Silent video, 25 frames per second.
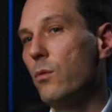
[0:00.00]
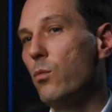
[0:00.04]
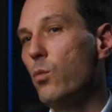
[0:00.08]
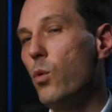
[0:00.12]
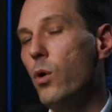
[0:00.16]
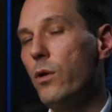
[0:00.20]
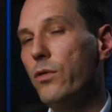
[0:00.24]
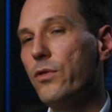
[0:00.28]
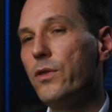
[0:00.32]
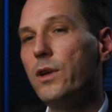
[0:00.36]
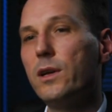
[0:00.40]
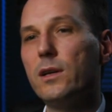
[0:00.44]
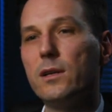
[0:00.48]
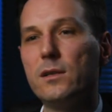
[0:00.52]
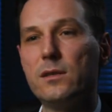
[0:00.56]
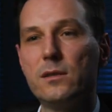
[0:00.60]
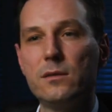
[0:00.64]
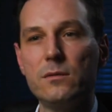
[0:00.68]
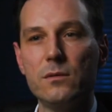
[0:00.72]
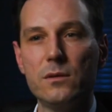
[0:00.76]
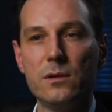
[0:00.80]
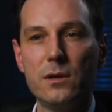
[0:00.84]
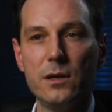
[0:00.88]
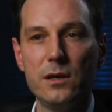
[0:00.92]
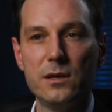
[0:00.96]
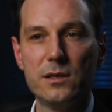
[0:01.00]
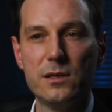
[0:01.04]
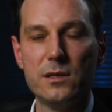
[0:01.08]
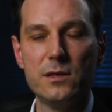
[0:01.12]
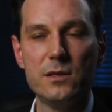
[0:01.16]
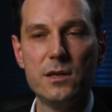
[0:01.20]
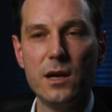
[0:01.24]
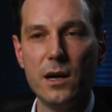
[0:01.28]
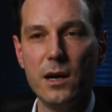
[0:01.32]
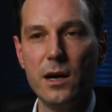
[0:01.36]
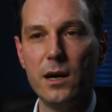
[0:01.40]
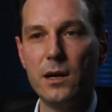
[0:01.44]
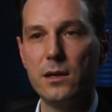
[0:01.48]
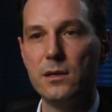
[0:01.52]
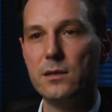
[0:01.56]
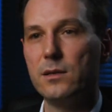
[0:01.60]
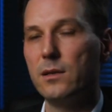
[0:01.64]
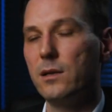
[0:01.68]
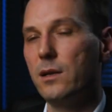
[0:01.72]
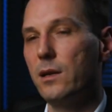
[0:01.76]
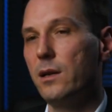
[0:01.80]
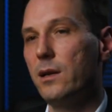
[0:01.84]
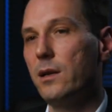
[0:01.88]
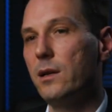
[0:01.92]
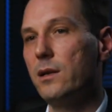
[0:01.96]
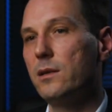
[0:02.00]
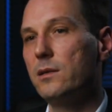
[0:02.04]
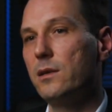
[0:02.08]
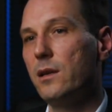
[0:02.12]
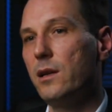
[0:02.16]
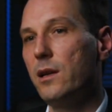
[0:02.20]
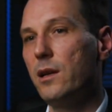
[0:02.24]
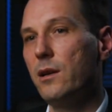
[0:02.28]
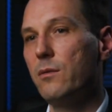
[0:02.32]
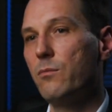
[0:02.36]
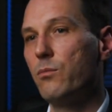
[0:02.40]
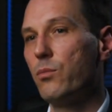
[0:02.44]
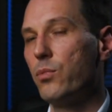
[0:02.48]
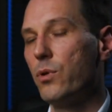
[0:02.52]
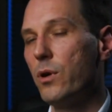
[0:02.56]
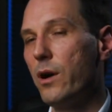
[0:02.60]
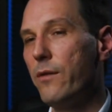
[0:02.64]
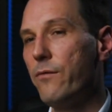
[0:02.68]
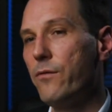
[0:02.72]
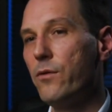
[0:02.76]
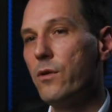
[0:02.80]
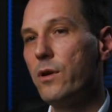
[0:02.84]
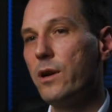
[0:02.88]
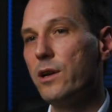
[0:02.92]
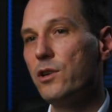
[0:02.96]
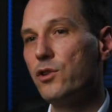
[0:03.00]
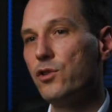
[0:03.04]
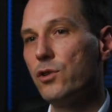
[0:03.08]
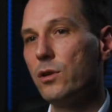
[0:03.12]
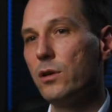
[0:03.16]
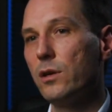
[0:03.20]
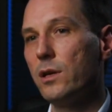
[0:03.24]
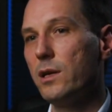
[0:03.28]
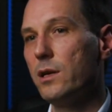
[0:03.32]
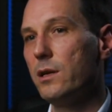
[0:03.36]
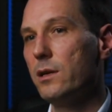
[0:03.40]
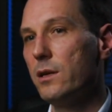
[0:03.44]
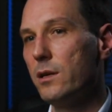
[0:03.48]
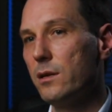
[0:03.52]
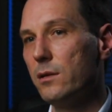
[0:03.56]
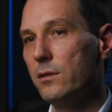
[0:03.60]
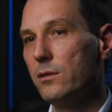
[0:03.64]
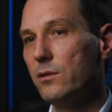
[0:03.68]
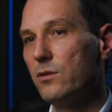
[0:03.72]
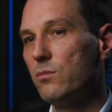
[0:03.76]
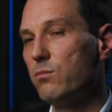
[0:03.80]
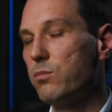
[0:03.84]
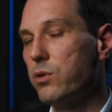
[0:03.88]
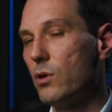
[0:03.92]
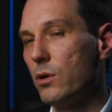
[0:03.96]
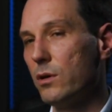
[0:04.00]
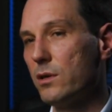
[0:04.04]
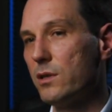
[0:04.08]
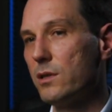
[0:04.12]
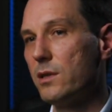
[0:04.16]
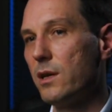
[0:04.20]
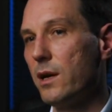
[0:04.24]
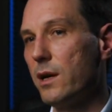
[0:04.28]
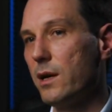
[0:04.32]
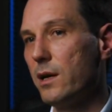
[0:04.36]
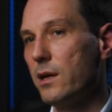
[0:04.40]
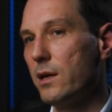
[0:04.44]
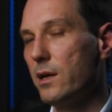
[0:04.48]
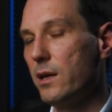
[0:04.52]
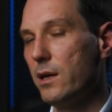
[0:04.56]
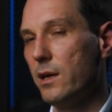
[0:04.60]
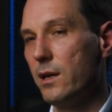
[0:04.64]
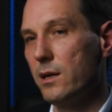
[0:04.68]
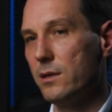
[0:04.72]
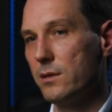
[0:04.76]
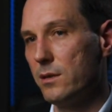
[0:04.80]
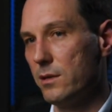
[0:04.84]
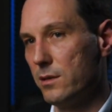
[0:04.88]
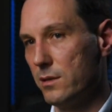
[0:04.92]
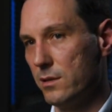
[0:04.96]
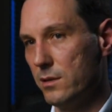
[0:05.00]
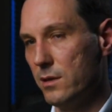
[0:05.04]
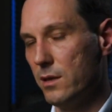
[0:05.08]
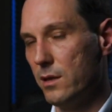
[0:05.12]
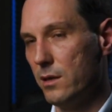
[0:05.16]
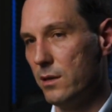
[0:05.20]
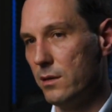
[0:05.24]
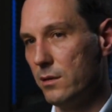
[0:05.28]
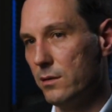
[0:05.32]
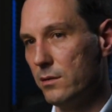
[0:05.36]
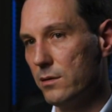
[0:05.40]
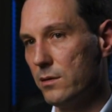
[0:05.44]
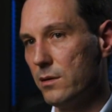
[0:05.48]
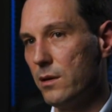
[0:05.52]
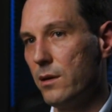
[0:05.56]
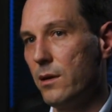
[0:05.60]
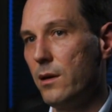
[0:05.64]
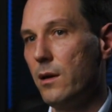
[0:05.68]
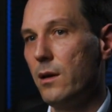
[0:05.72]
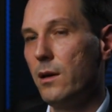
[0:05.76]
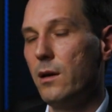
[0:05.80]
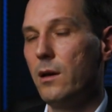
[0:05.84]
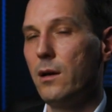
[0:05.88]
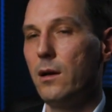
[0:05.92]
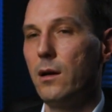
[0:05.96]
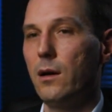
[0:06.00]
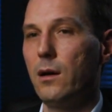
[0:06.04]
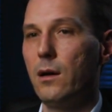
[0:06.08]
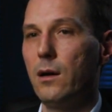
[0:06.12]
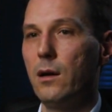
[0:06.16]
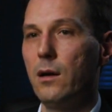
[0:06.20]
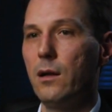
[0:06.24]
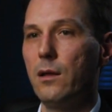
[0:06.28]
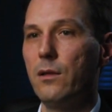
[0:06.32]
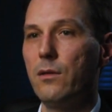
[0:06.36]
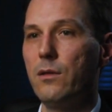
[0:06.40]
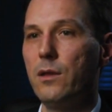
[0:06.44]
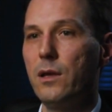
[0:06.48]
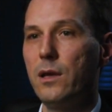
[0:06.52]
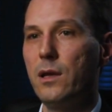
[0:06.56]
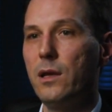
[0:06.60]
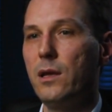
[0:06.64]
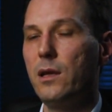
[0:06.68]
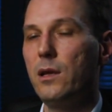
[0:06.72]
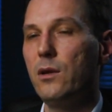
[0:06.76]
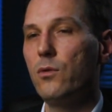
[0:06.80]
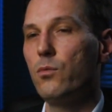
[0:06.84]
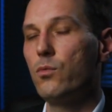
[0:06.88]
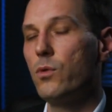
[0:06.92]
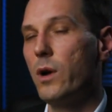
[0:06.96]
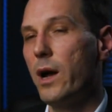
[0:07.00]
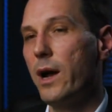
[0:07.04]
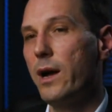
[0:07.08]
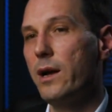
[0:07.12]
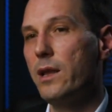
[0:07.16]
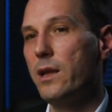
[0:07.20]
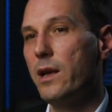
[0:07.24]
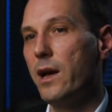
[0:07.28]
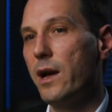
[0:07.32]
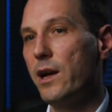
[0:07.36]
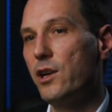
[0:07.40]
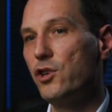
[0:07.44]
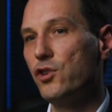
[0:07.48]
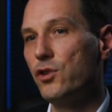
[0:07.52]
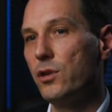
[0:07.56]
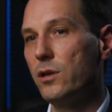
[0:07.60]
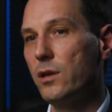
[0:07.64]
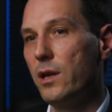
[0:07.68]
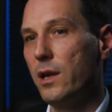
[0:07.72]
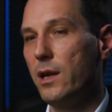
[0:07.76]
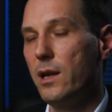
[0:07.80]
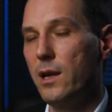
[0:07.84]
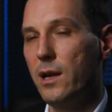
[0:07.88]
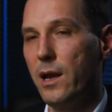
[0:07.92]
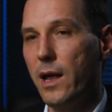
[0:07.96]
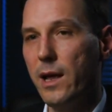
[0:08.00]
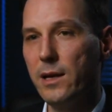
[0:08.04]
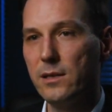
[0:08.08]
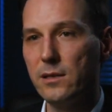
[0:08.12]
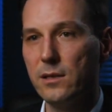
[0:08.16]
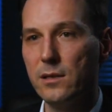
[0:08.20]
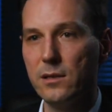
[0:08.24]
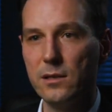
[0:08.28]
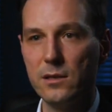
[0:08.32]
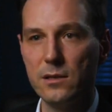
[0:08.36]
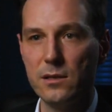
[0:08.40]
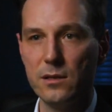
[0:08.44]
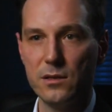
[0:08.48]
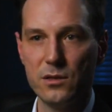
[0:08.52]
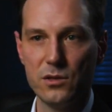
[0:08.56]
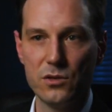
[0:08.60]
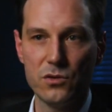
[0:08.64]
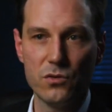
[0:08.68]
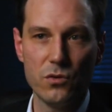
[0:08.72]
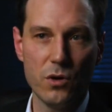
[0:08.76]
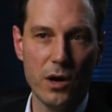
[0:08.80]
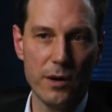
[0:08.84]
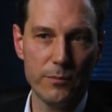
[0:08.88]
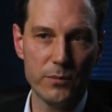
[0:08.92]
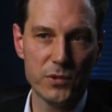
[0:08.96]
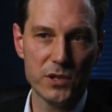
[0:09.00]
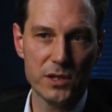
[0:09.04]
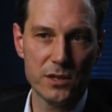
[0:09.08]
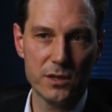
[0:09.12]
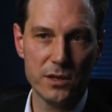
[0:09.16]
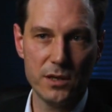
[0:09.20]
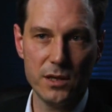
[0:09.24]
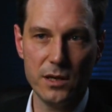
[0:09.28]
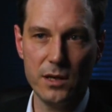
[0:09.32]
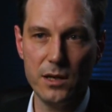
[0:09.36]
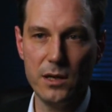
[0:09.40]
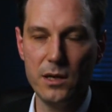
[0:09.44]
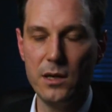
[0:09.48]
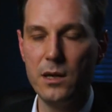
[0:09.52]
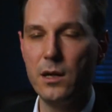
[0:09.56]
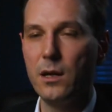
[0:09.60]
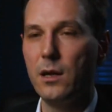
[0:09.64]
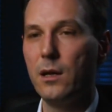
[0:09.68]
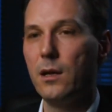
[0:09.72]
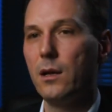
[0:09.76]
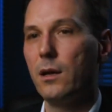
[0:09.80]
What this does is it preferentially kills prostate cancer cells. The radiation, in essence, disrupts the